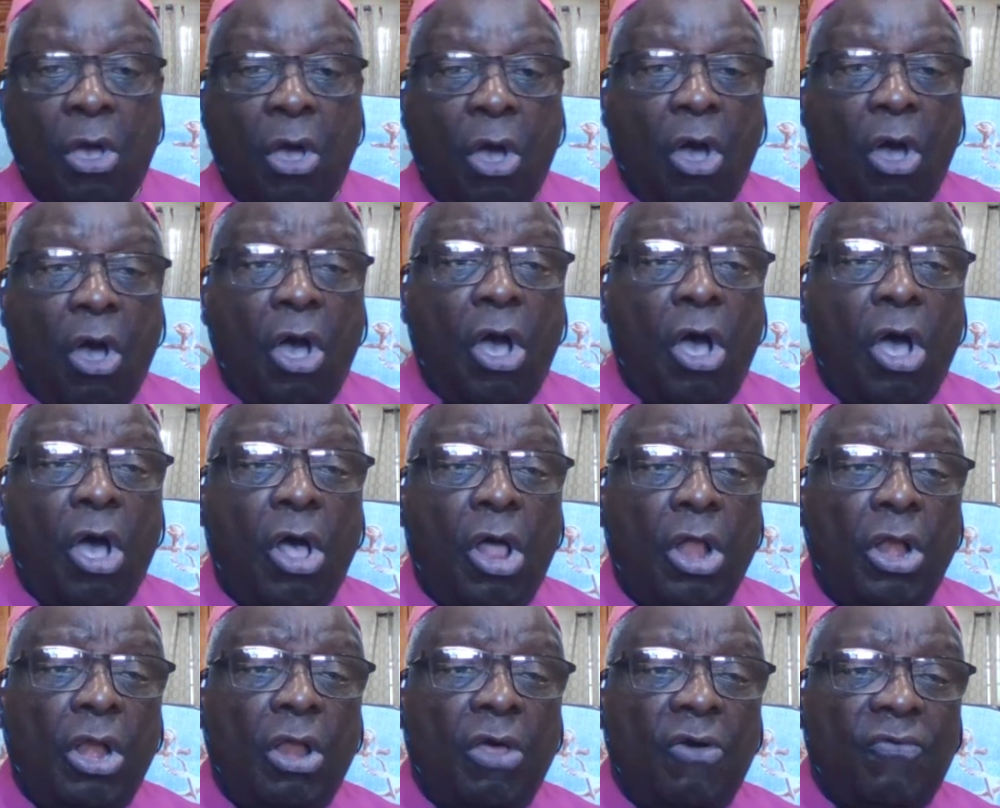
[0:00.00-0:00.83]

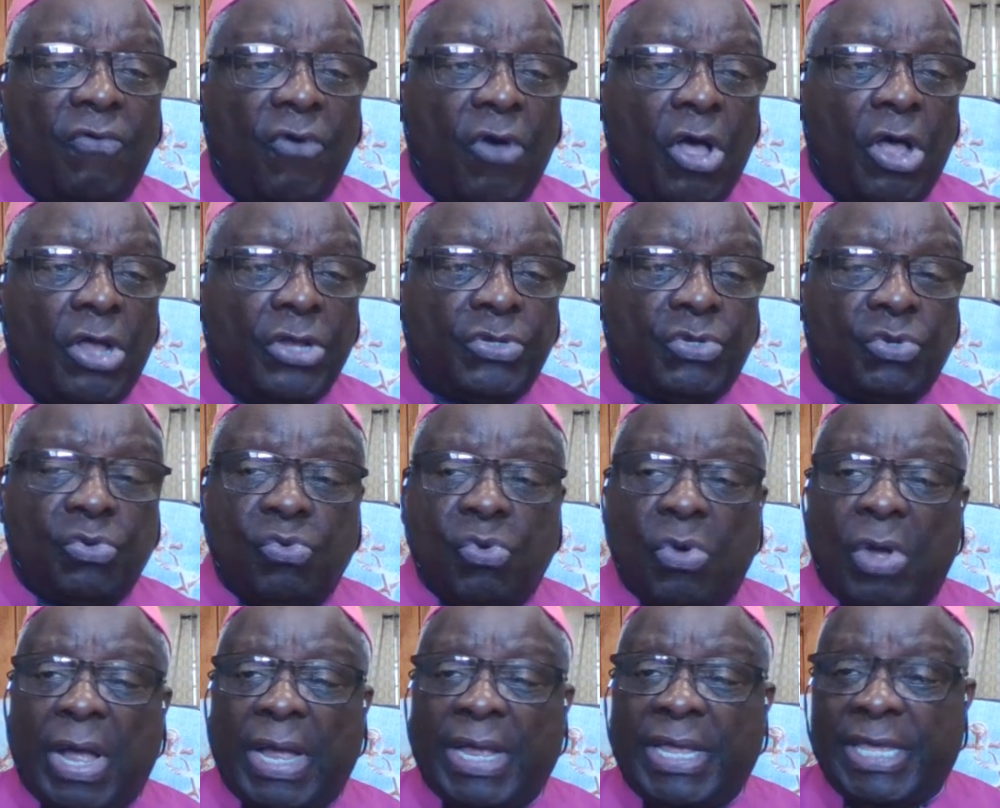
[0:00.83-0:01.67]
All of us
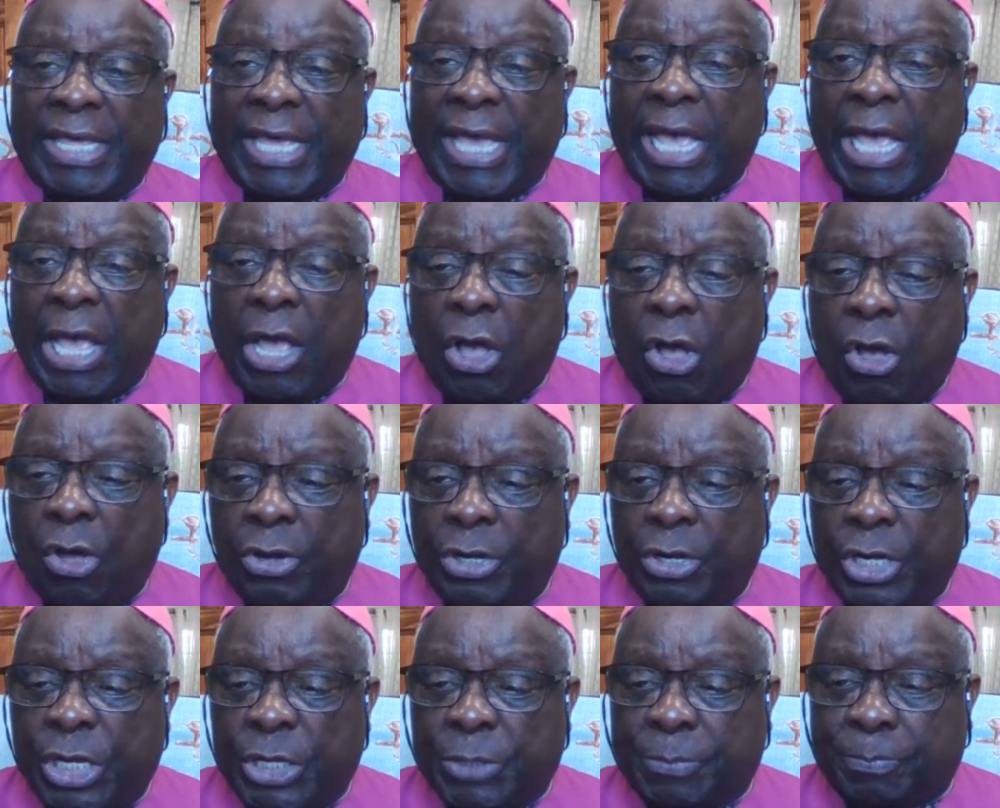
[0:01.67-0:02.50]
who are here
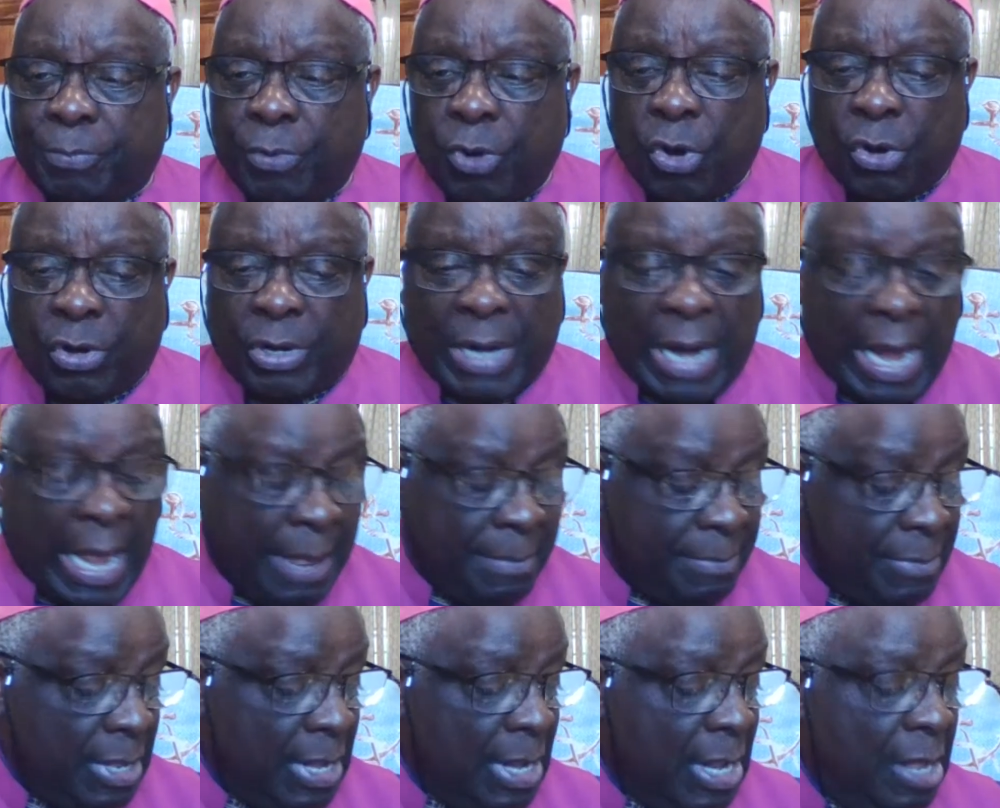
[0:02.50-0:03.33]
on this
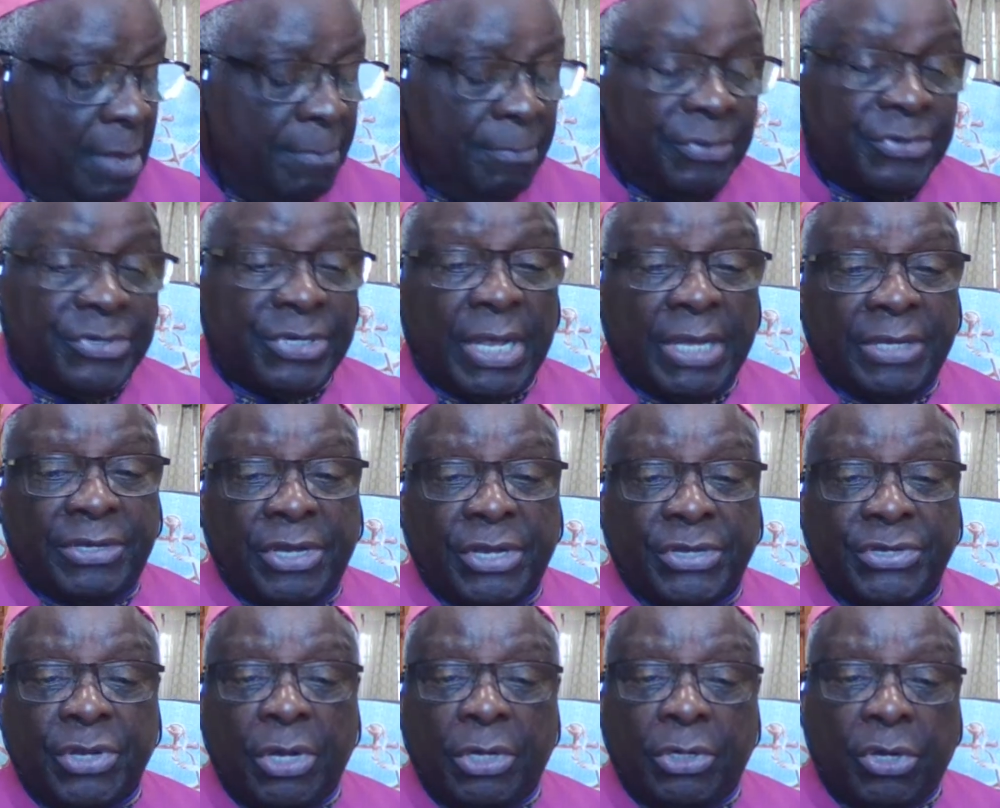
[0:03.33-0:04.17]
program
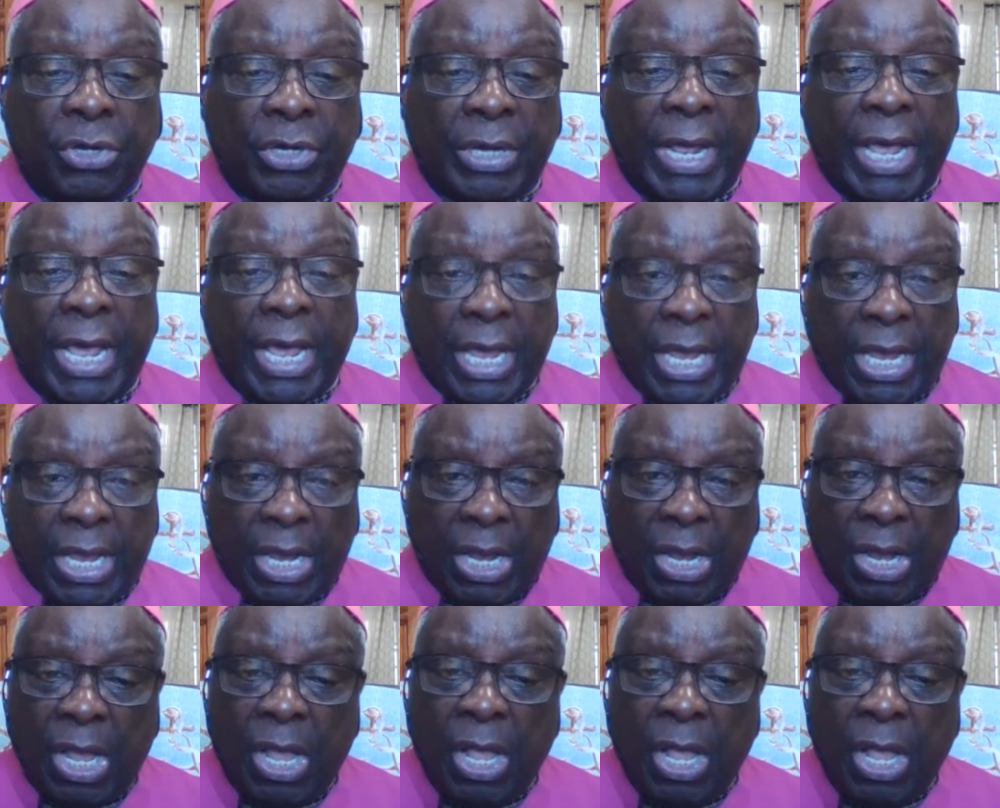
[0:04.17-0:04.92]
presentation today.